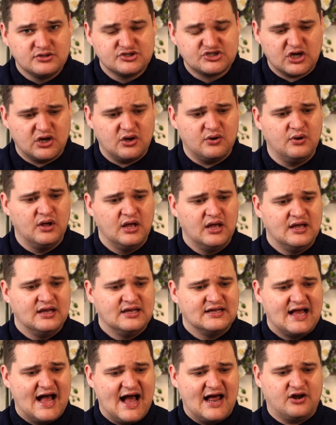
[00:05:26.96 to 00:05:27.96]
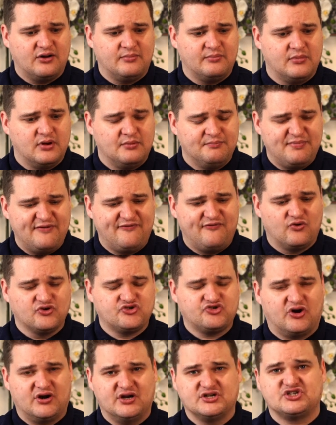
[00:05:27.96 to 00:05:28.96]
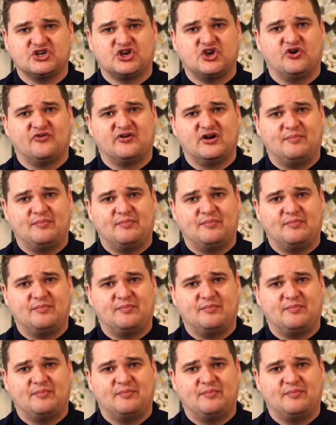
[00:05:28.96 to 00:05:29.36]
So, Adam, before trying to secure